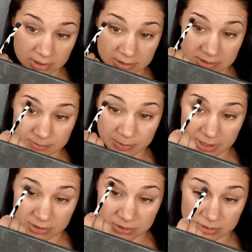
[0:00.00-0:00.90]
that this
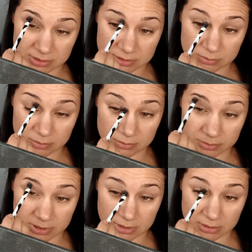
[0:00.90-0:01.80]
patchiness will
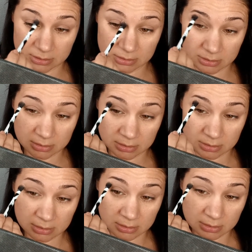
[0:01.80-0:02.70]
be
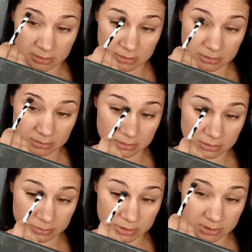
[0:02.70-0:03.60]
a
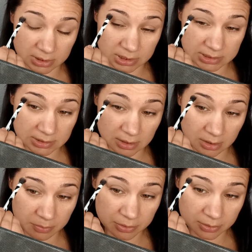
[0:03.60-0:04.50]
little bit eased
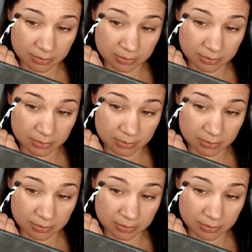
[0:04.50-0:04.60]
up.